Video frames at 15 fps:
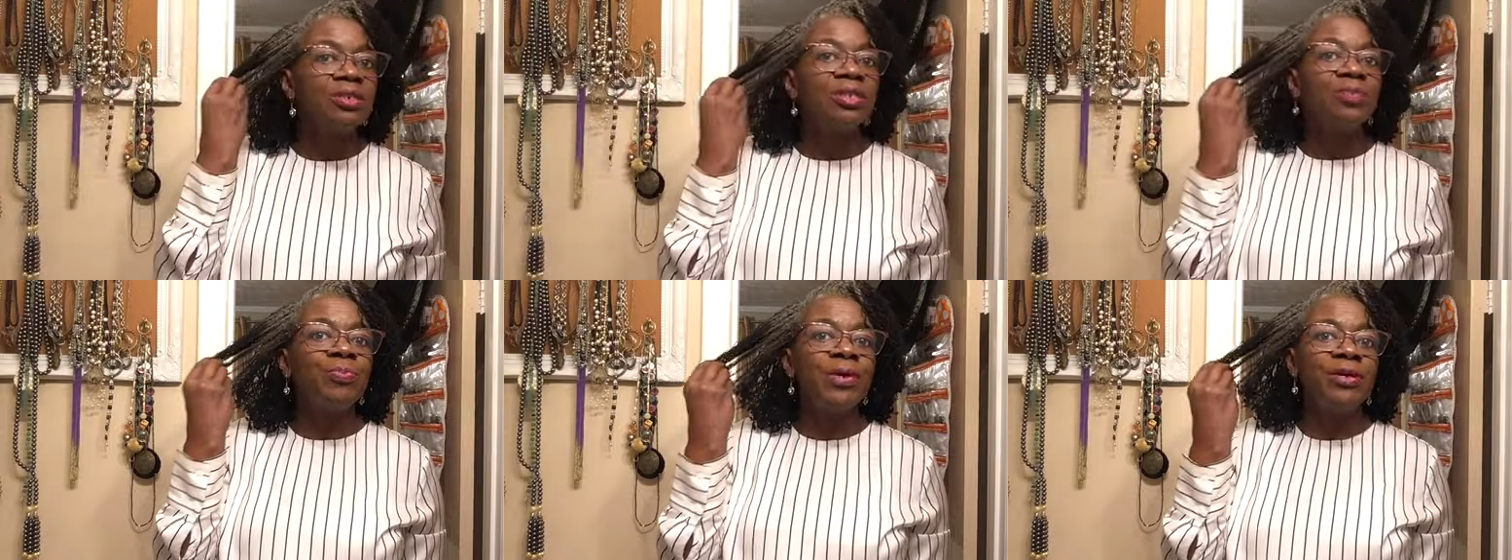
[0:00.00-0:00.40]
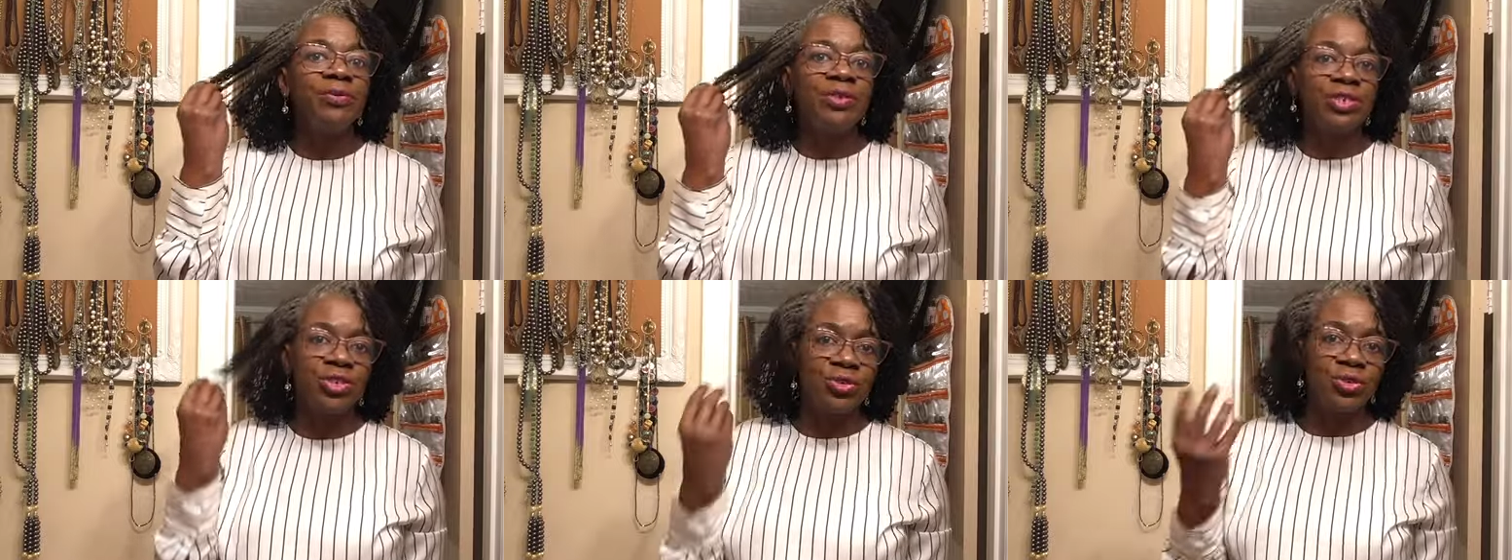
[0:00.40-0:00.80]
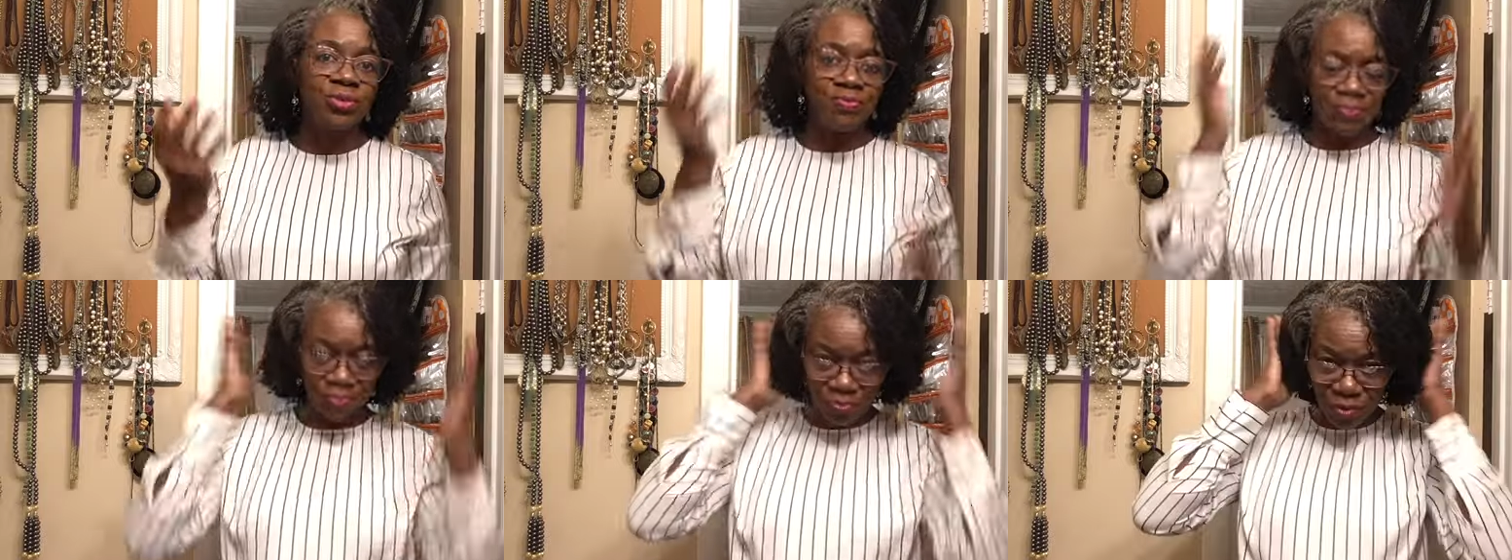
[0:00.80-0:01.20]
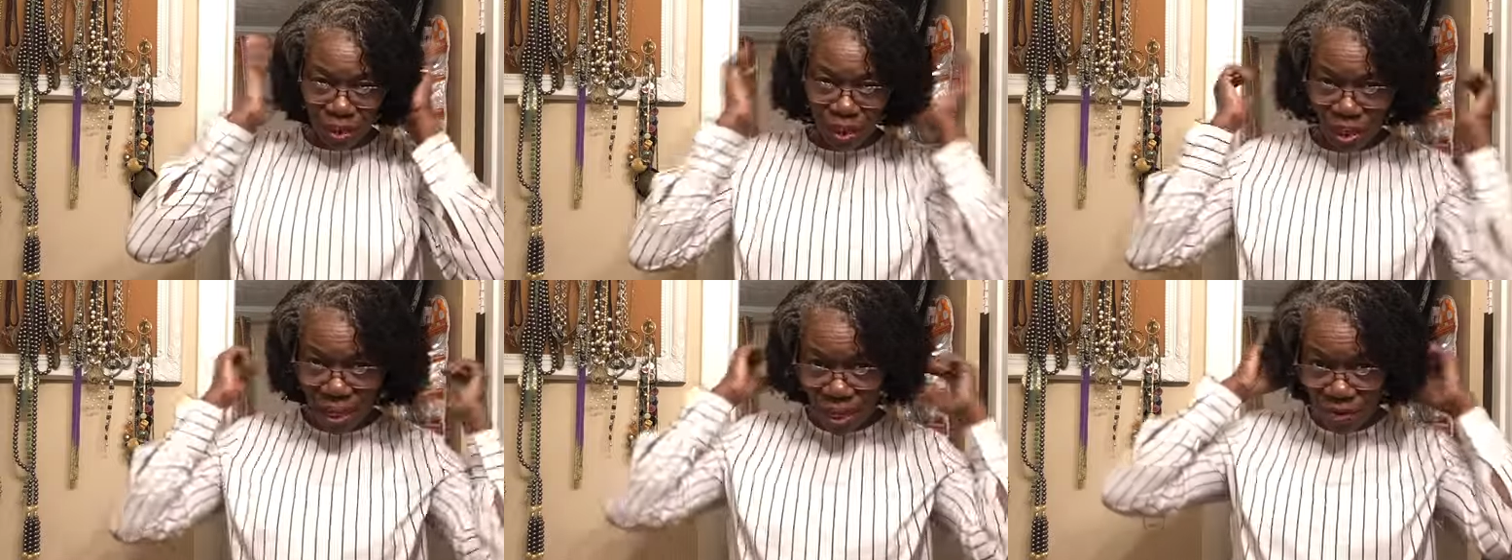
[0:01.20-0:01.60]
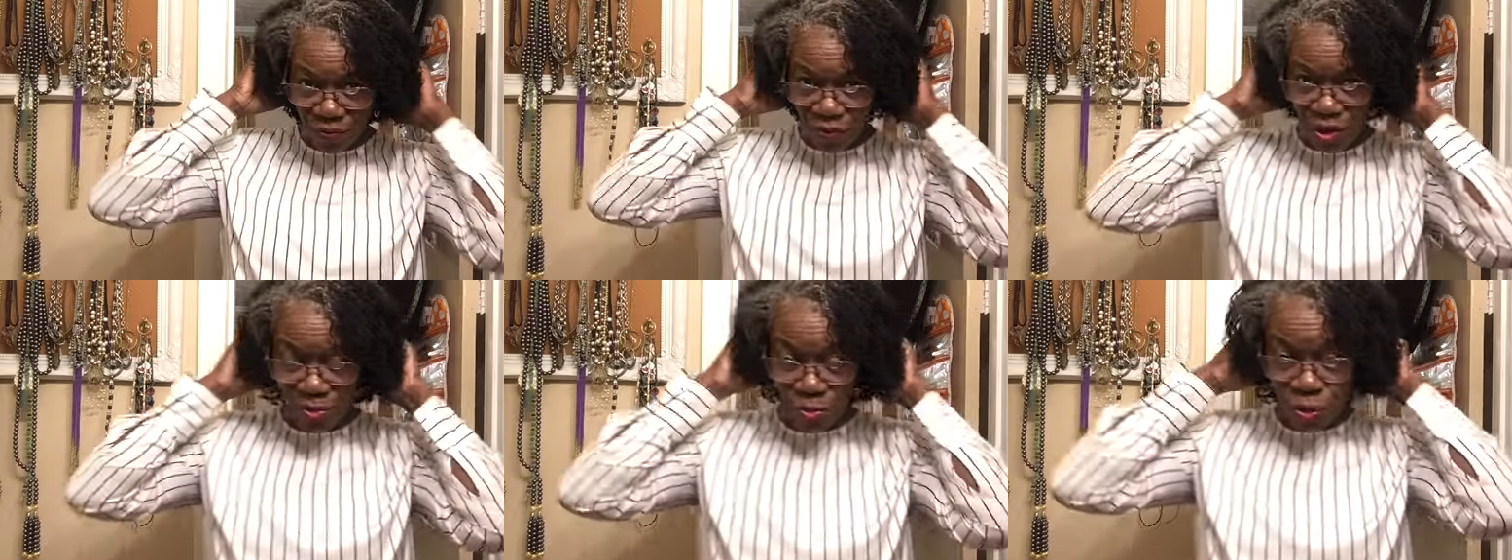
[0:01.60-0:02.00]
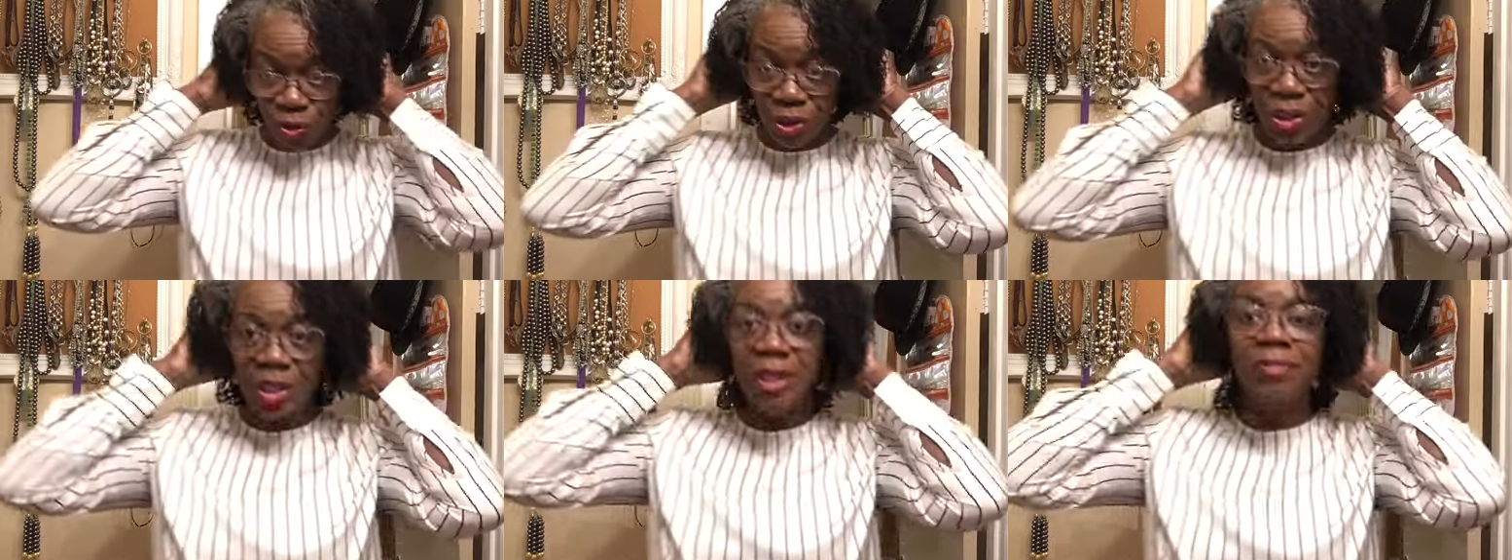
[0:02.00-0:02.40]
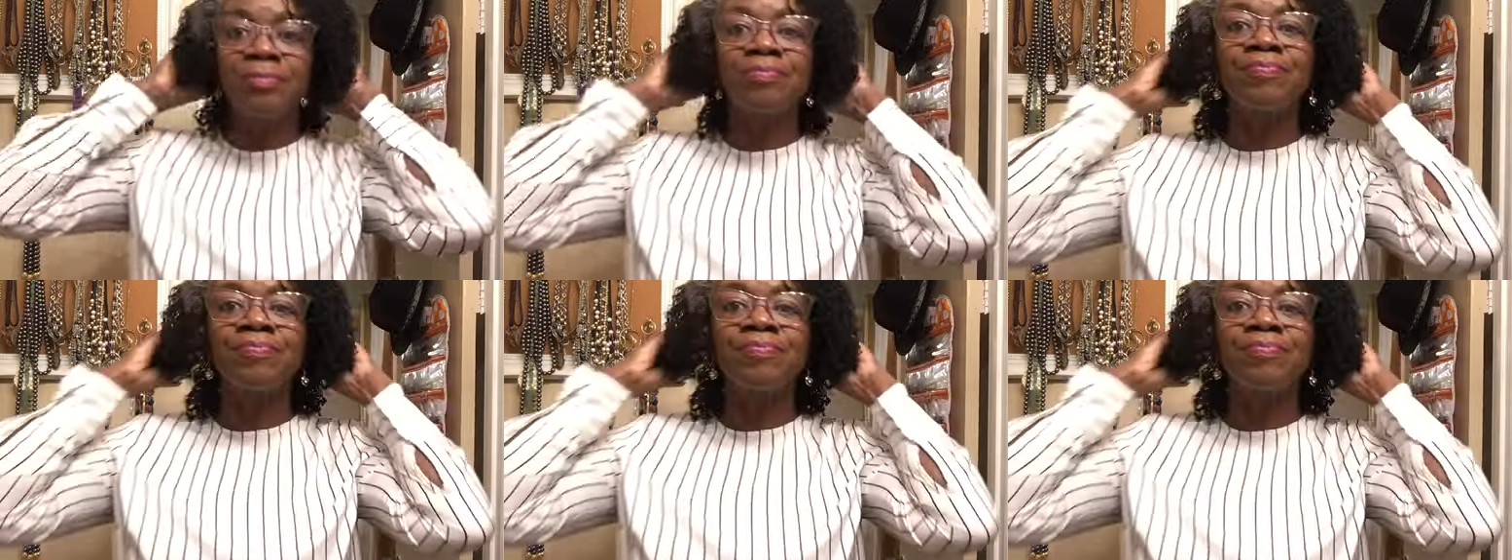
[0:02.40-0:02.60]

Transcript: spiritual every morning.